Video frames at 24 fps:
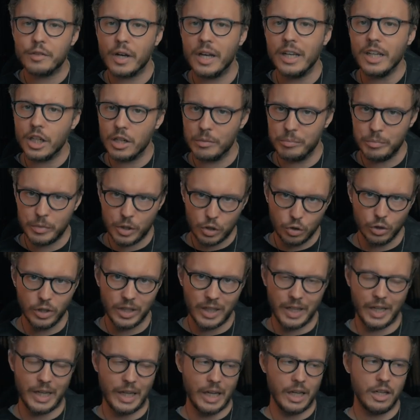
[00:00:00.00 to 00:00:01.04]
a
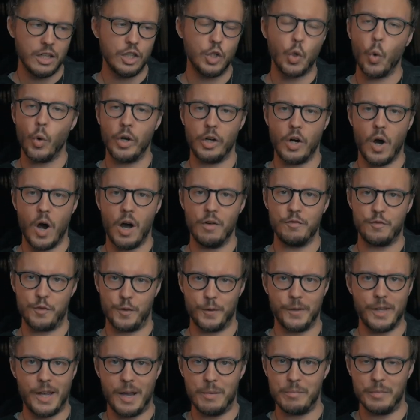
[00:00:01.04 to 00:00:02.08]
community going on
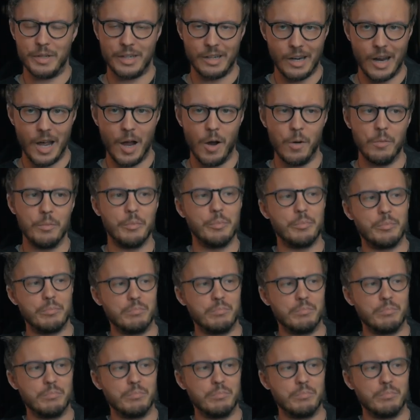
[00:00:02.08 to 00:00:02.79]
for them, you know,